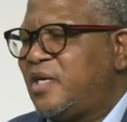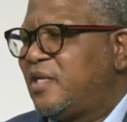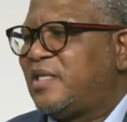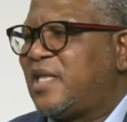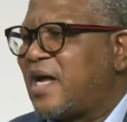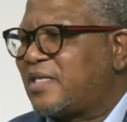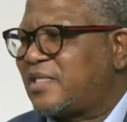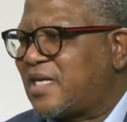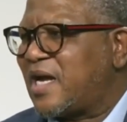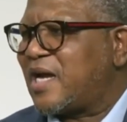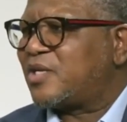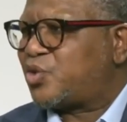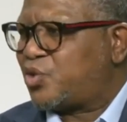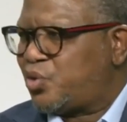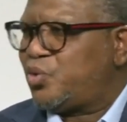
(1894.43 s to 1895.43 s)
That
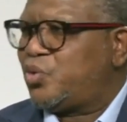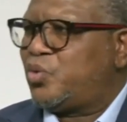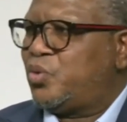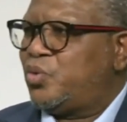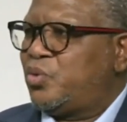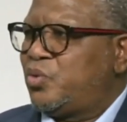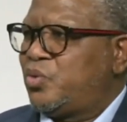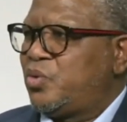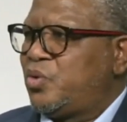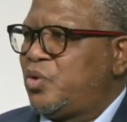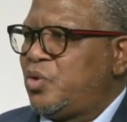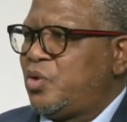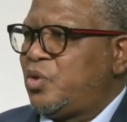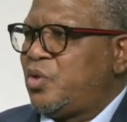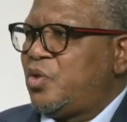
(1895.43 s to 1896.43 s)
tells you
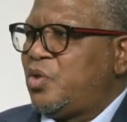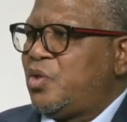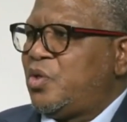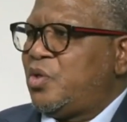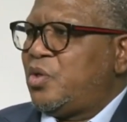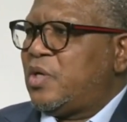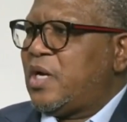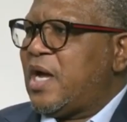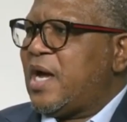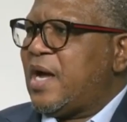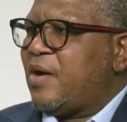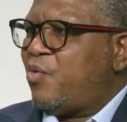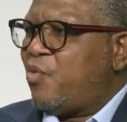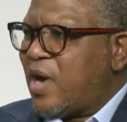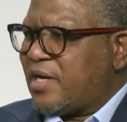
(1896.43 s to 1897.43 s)

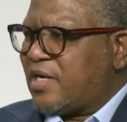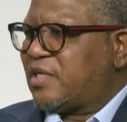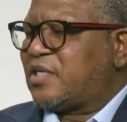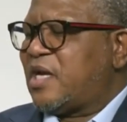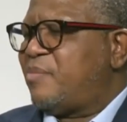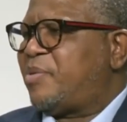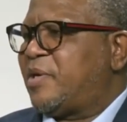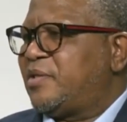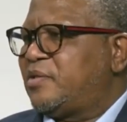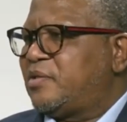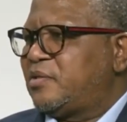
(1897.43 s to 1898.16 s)
what has happened.